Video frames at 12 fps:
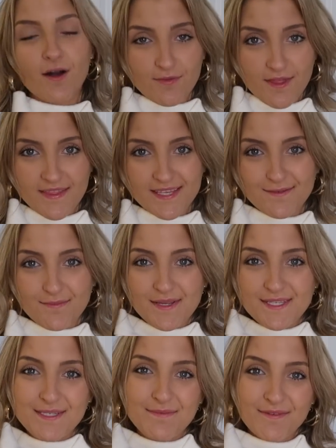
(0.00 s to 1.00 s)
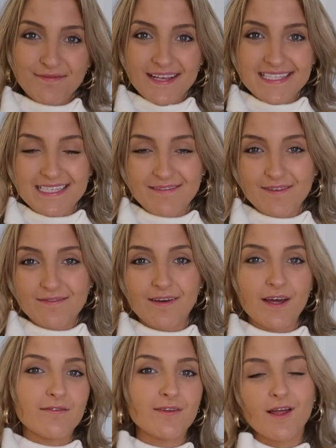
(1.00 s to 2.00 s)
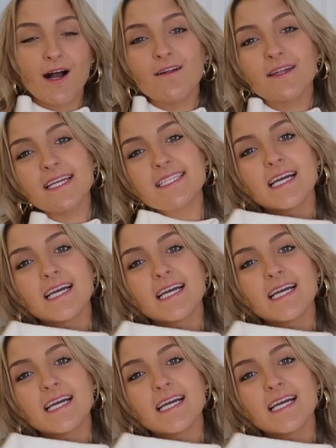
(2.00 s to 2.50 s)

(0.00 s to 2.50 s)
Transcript: felt that this would be super festive and fun for the holiday